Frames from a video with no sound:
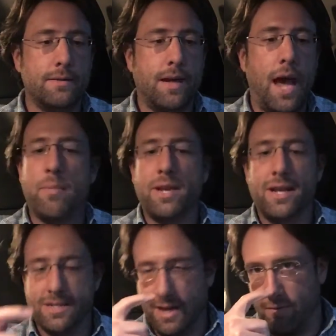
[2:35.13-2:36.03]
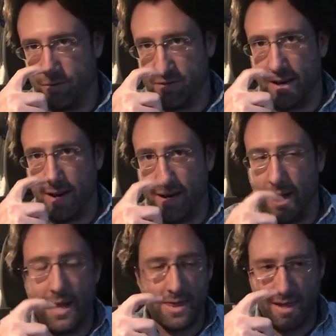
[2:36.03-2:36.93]
happiness levels,
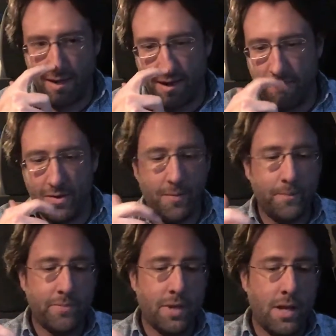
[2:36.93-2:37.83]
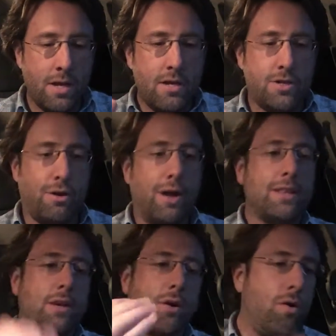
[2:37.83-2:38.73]
I feel. So at
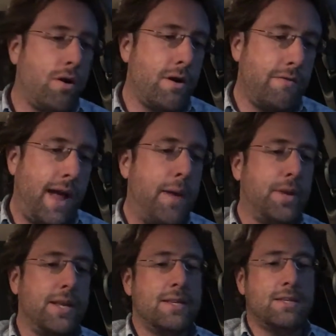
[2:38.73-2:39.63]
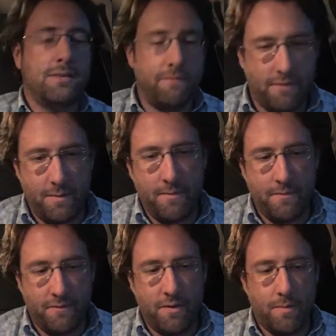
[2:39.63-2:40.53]
the core of happiness
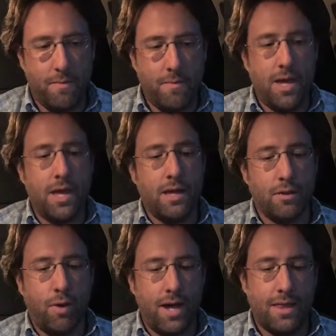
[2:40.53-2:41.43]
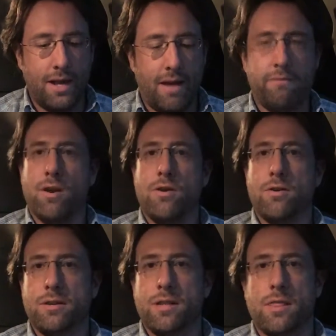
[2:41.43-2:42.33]
for me, and the way that I've
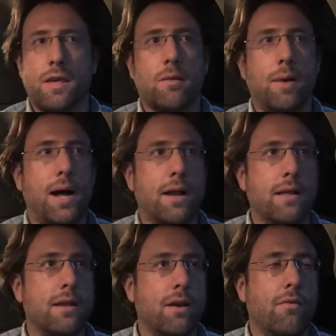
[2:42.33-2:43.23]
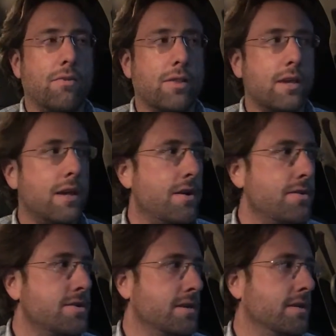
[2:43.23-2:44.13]
learned to think about it over the
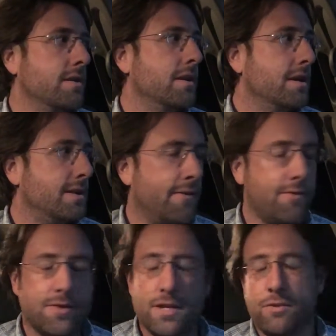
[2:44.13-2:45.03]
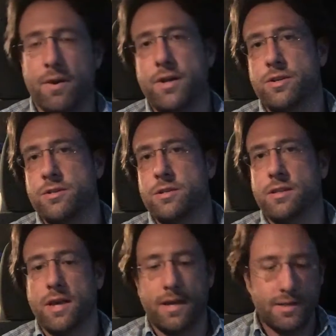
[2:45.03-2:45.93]
years in different situations
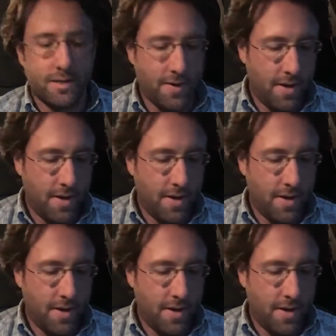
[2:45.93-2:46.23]
and things,